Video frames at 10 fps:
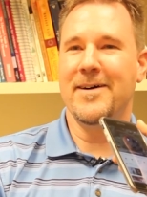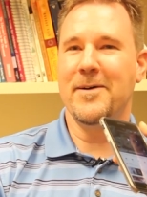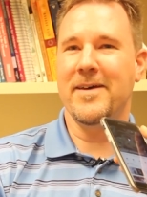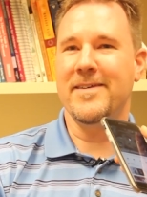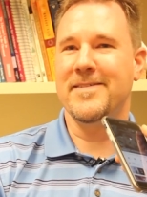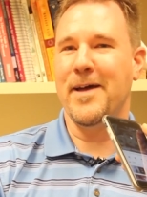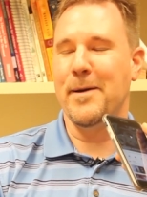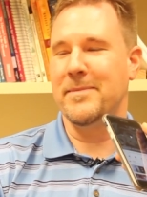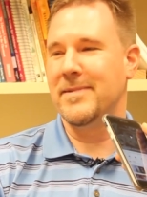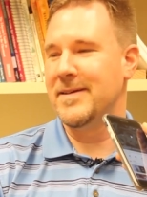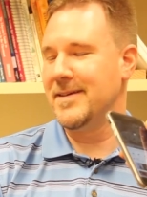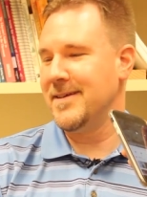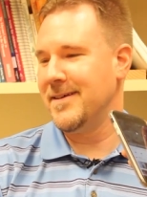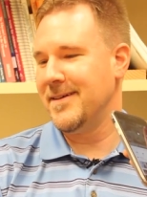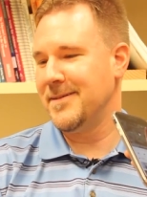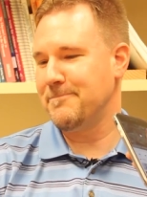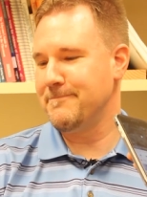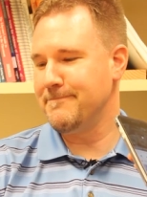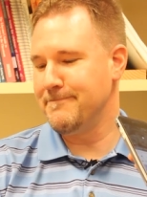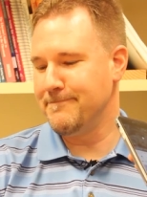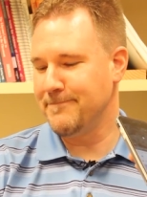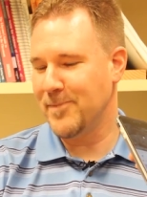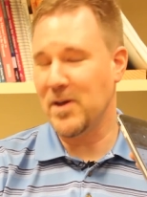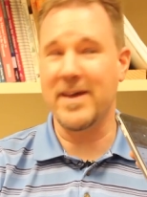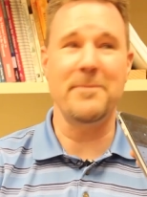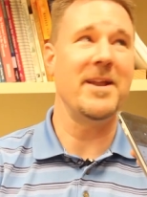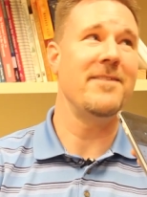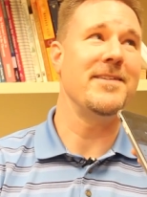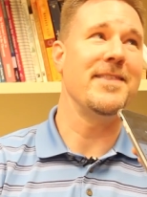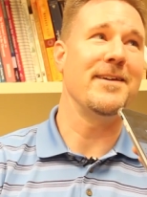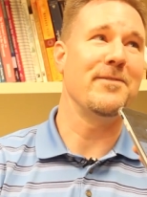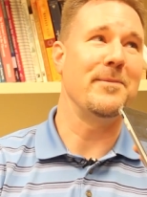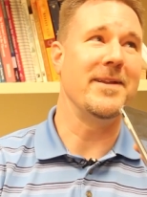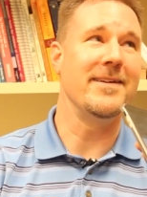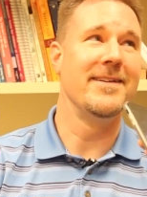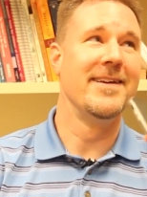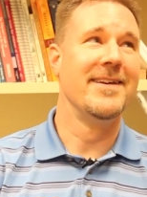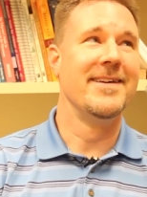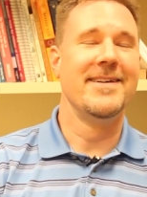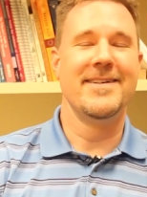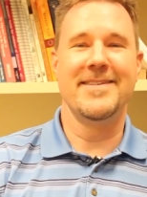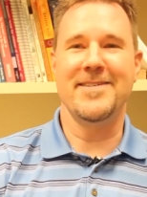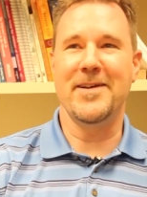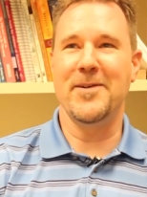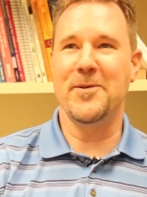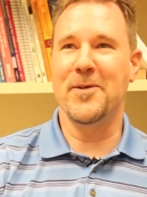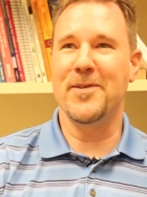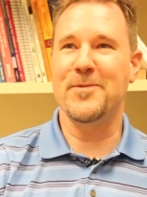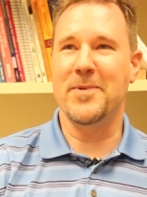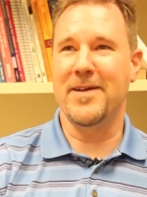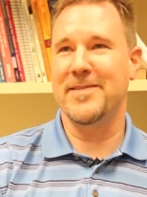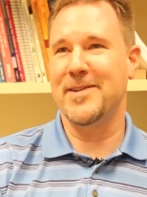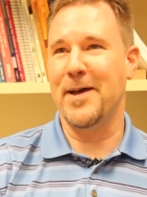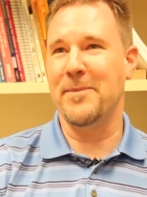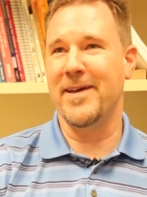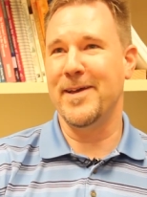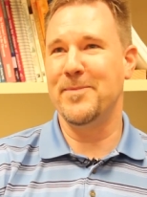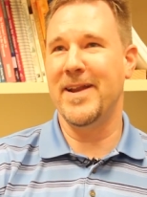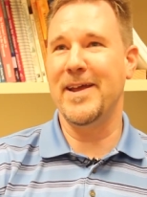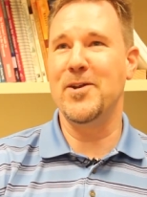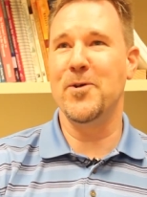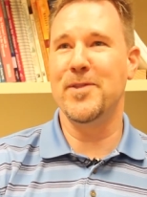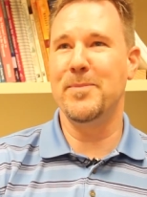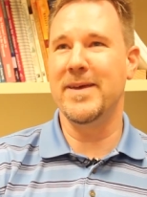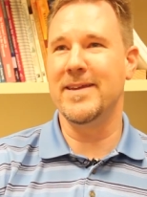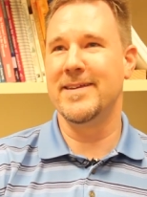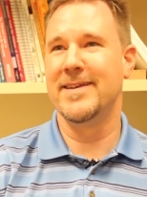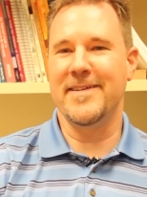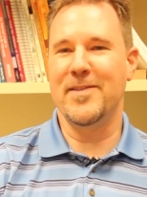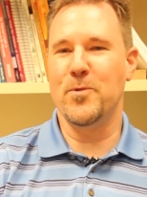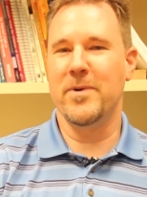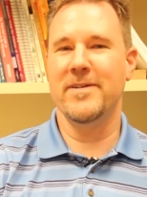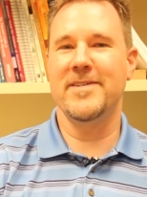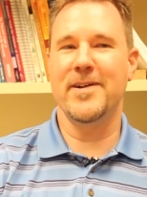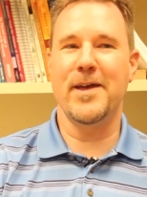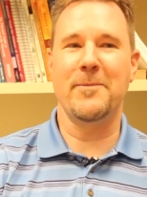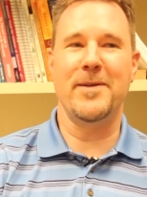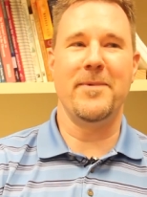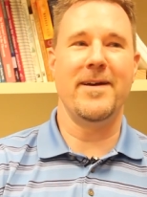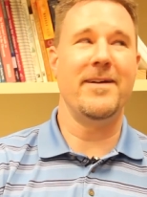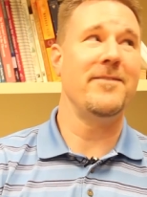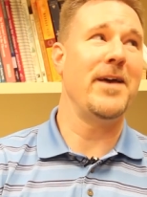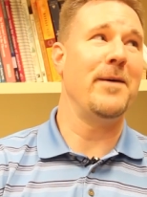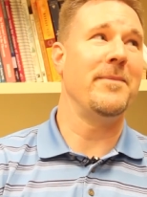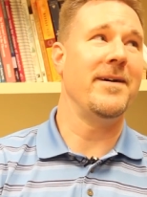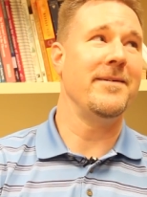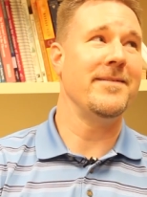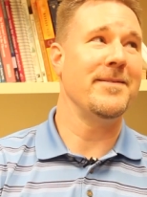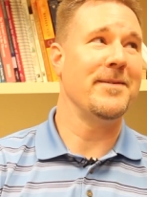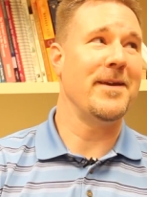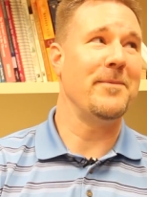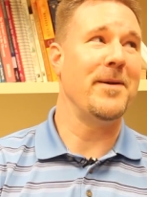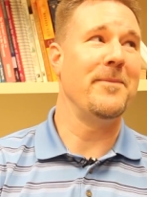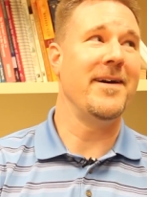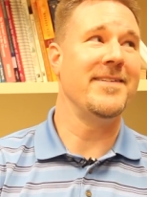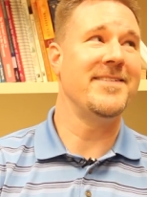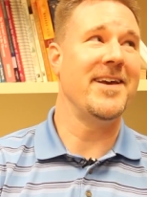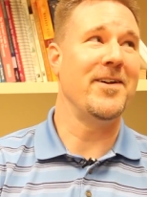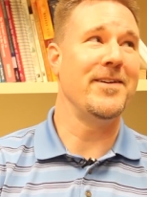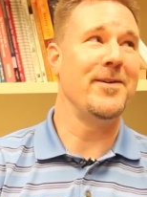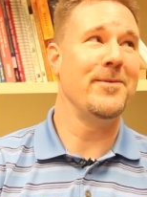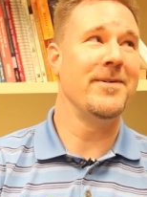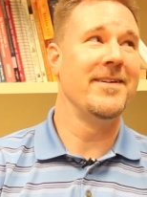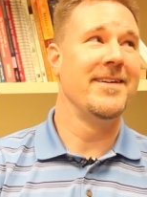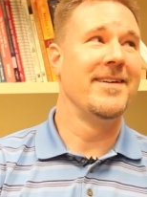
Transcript: Okay, stop. Hmm. Okay, I'm gonna have to think for a minute. Okay so I don't know this one off the top of my head, but I know the beat. See, the words that are coming to mind are I've got my got my mind set on you.